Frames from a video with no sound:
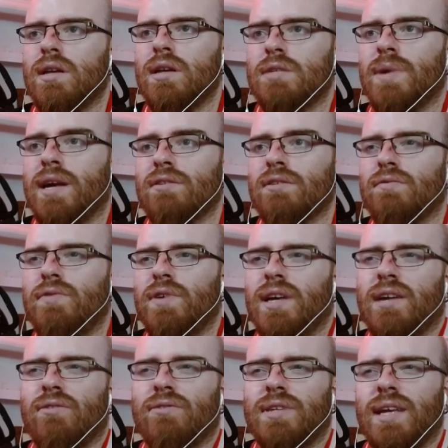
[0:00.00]
just because of
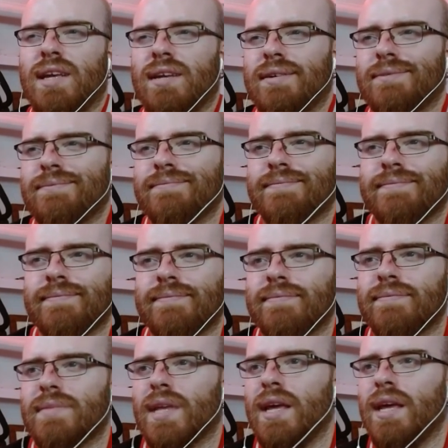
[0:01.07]
Sophia, I don't think,
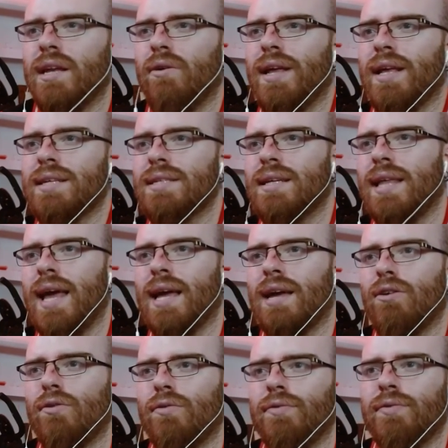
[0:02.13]
you know, is a
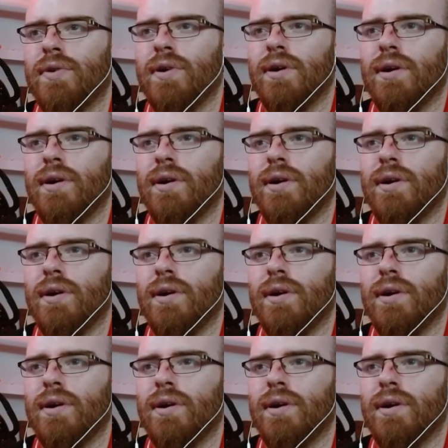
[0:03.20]
lack of